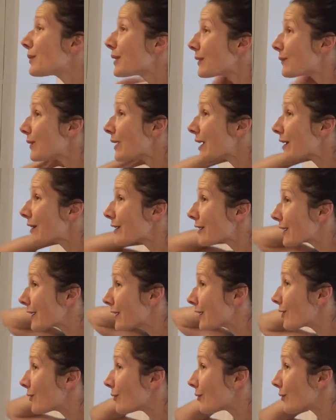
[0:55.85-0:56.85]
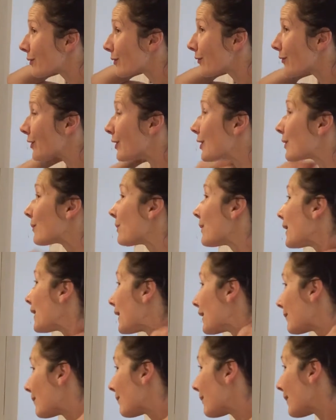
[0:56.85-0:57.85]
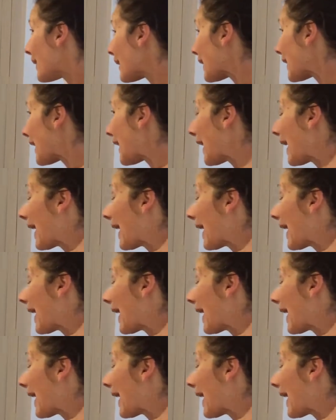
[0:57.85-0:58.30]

but we end up getting all the referred pain back